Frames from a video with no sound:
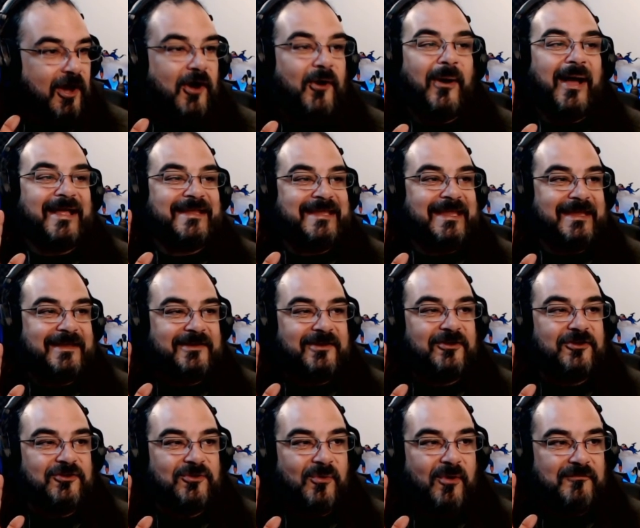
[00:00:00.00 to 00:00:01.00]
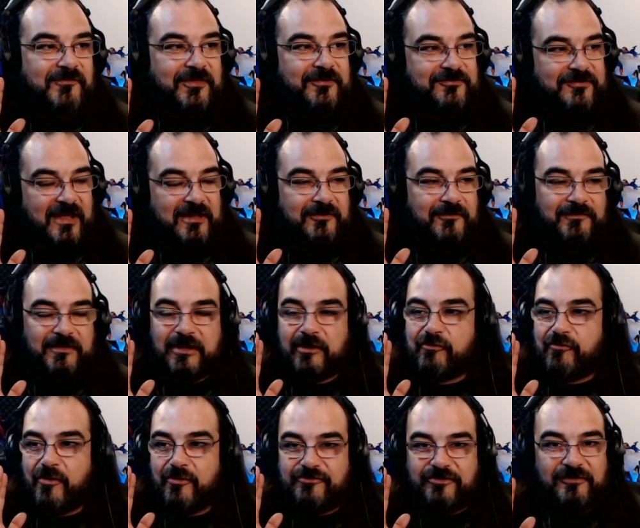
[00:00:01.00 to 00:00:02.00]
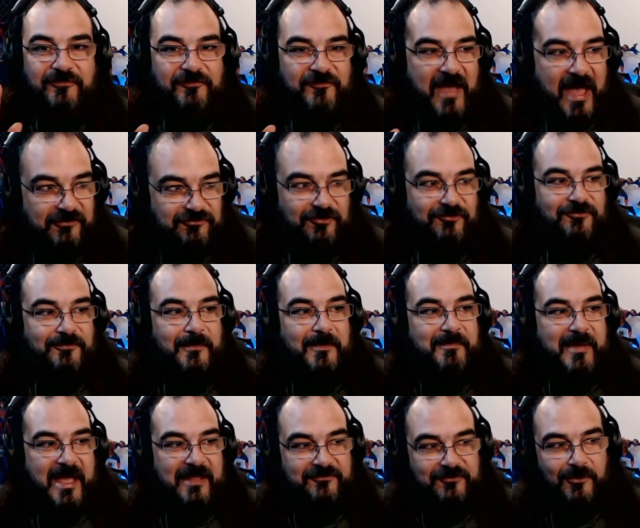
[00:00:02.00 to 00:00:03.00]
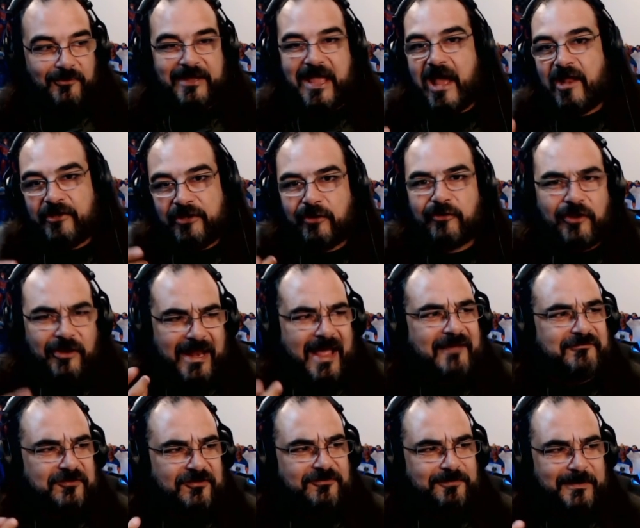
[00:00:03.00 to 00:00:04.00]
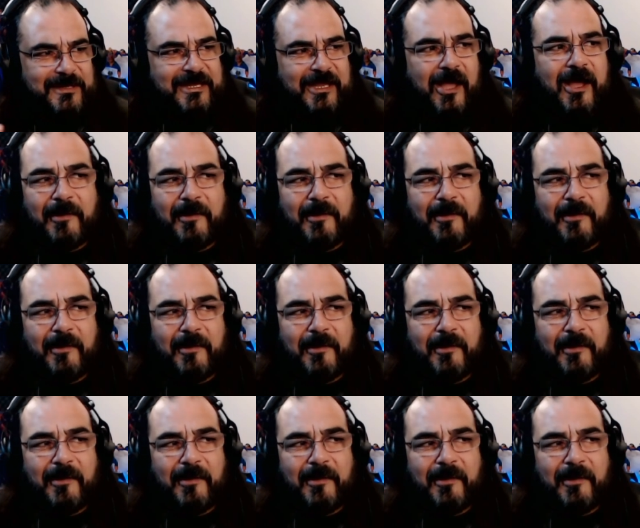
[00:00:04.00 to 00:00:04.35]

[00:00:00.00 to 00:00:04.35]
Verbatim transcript: oh, I can't hear you over the sound of the encroaching fascism in Pasco County. You're going to have to speak